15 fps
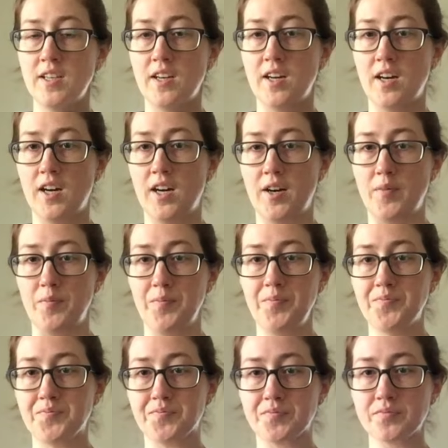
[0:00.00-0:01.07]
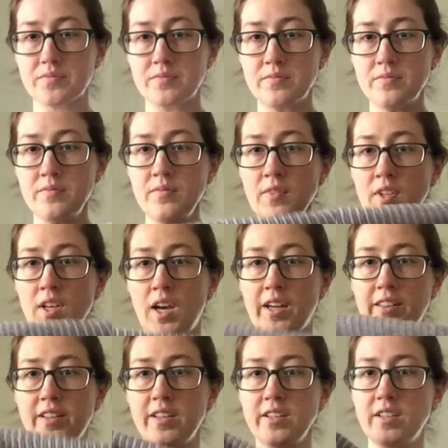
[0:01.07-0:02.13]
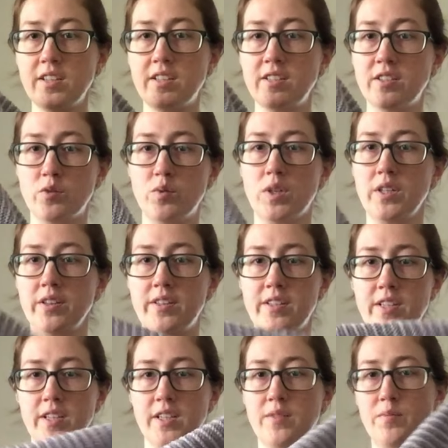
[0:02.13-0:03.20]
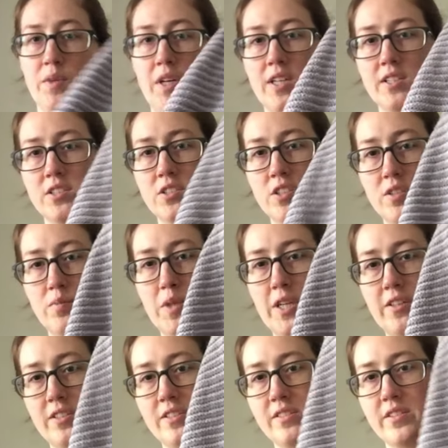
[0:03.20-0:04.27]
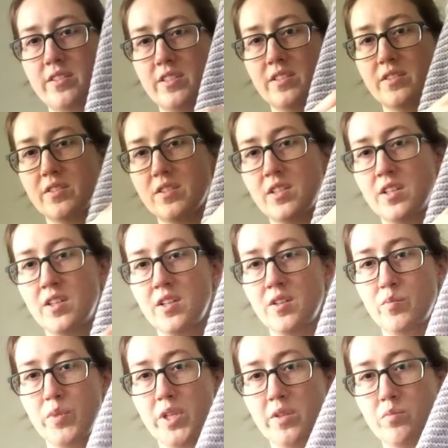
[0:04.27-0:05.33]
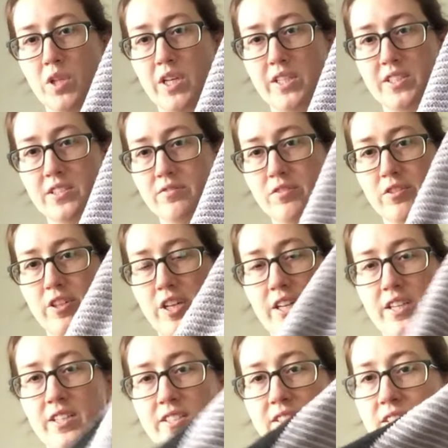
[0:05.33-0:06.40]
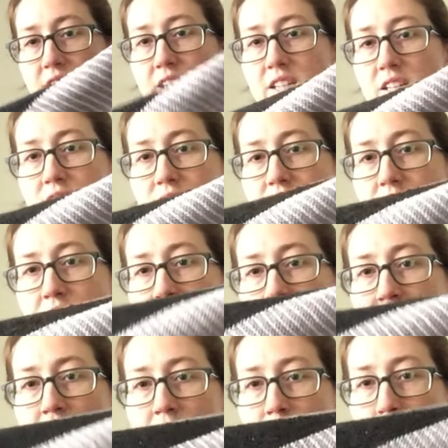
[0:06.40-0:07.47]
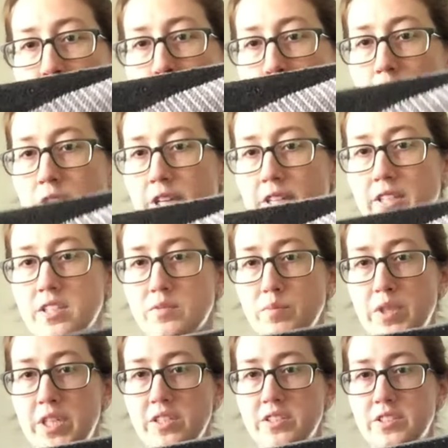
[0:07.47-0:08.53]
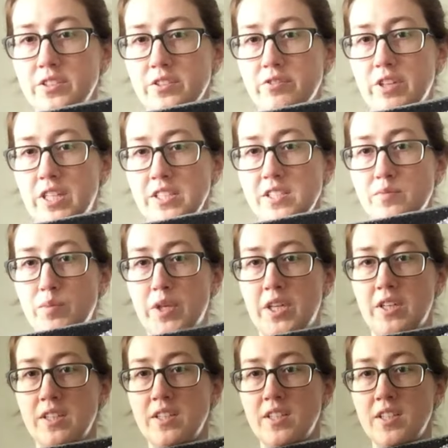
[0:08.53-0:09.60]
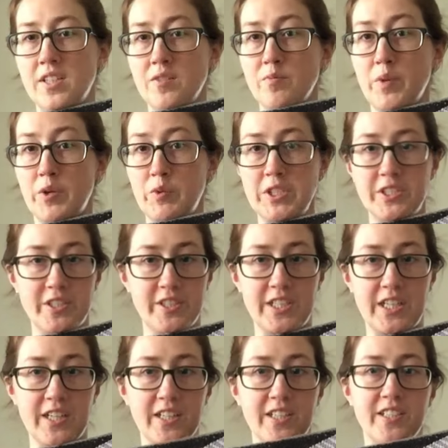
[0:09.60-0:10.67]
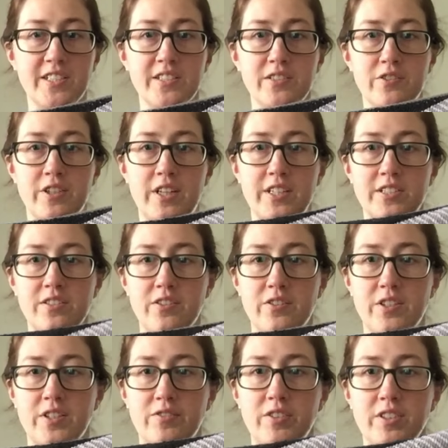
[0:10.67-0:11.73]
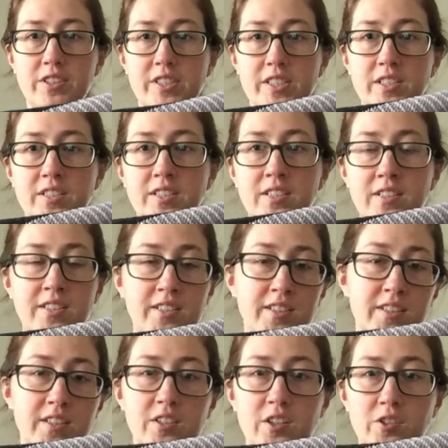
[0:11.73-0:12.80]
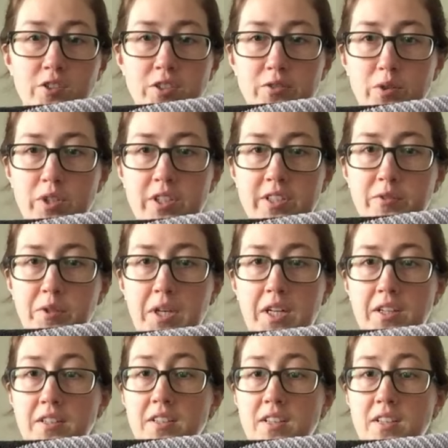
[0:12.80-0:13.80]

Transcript: I think the one thing I'm not sure about is this big blotch of gray. It's kind of boring compared to the rest, but my winter jacket is gray, so it really goes with it well.